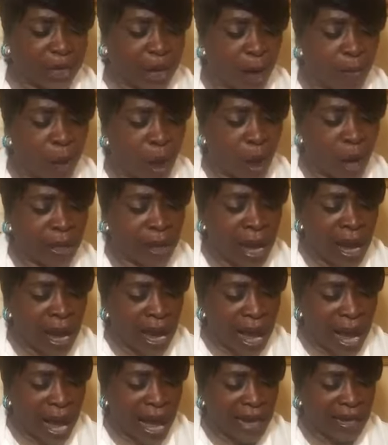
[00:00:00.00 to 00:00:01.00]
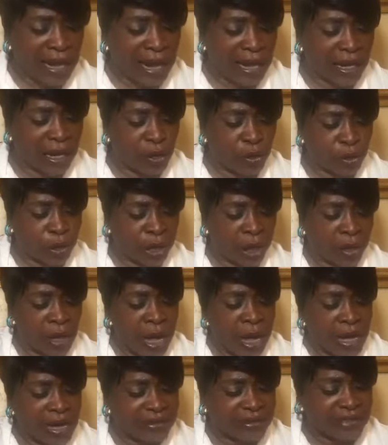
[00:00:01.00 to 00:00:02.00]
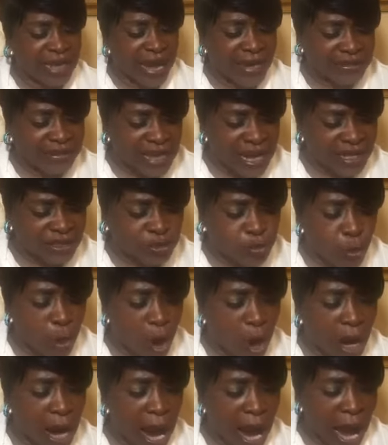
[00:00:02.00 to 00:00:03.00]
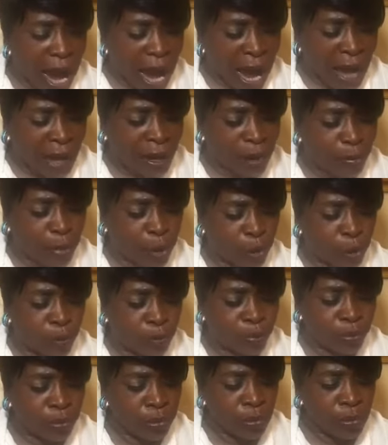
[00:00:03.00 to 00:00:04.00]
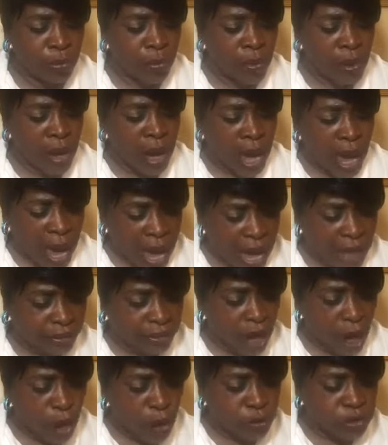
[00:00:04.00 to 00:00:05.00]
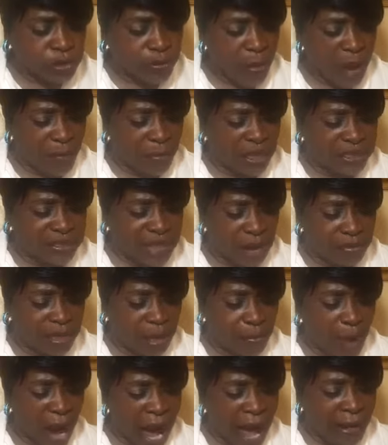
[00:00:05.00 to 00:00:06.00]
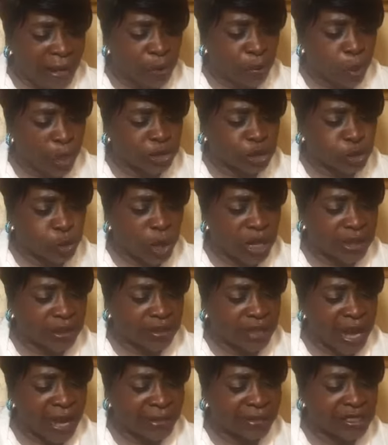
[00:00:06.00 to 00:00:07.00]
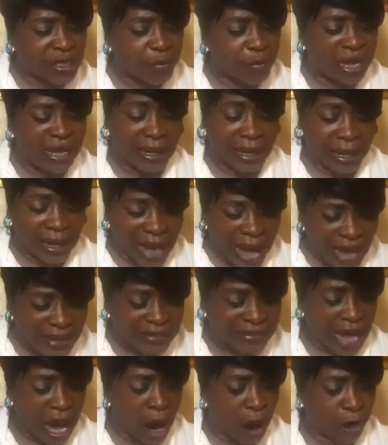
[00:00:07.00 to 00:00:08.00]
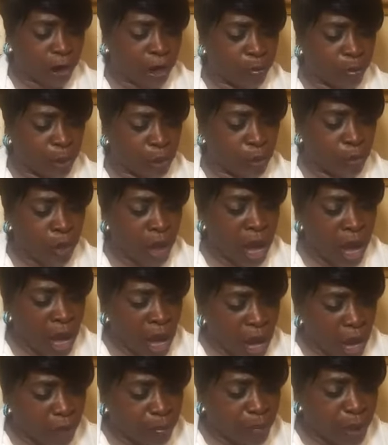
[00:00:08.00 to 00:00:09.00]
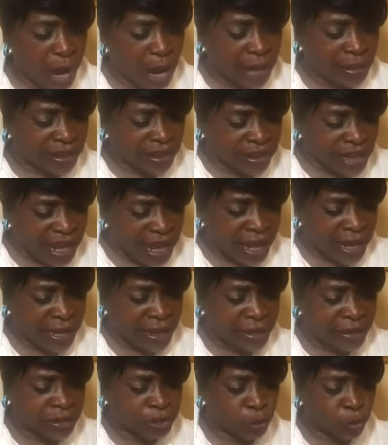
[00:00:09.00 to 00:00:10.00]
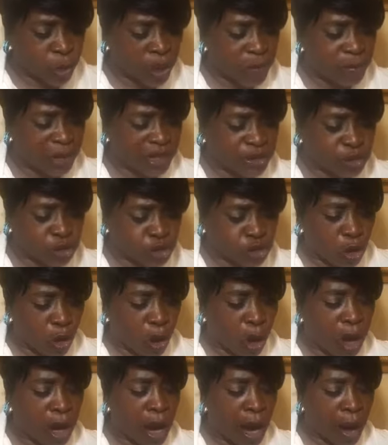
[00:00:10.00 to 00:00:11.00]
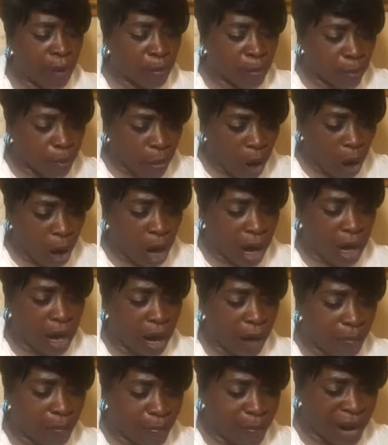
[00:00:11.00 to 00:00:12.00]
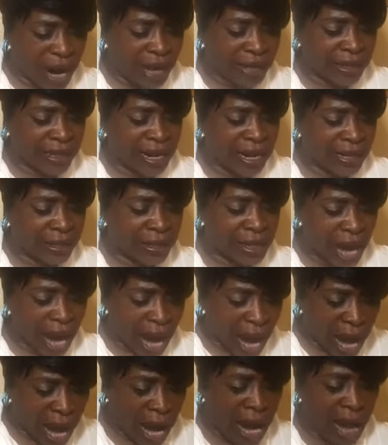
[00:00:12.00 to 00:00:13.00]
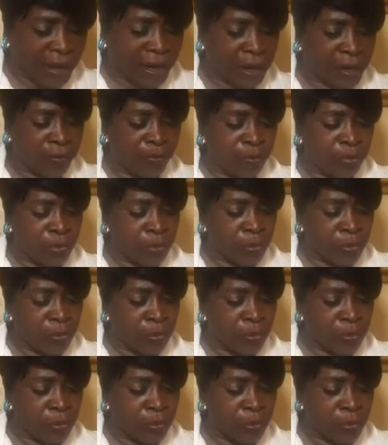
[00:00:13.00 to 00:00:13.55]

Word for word: Come on. Hallelujah. He says it's more honorable. And those members of the body which we think to be less honorable, upon these we bestow more abundant honor.